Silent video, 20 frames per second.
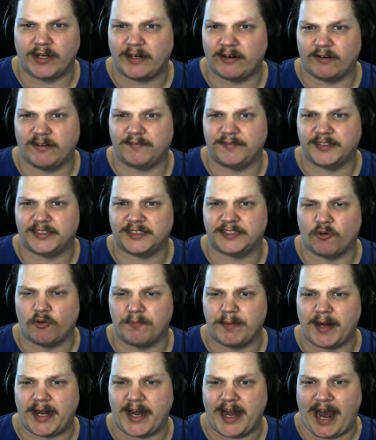the rent office
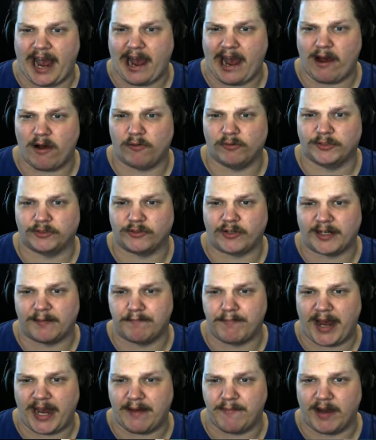open now so I
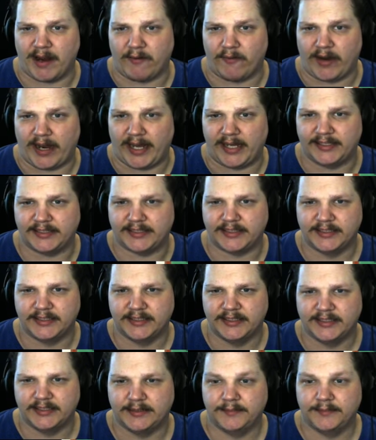can pay my rent?